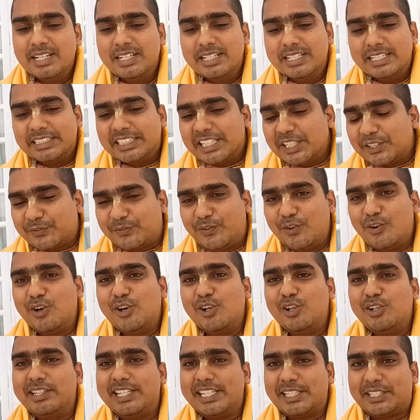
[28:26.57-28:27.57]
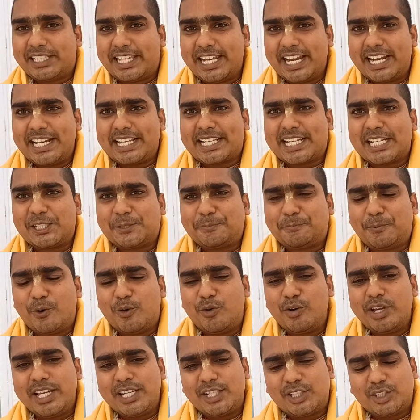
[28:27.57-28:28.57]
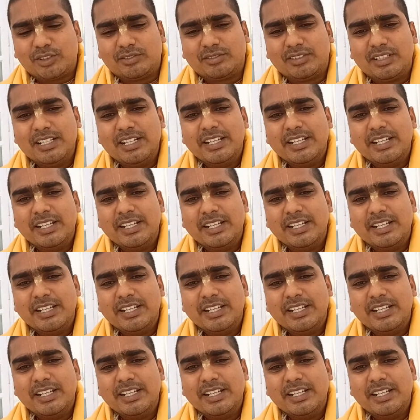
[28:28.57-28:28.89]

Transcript: This fool, this Hiranyakashipu,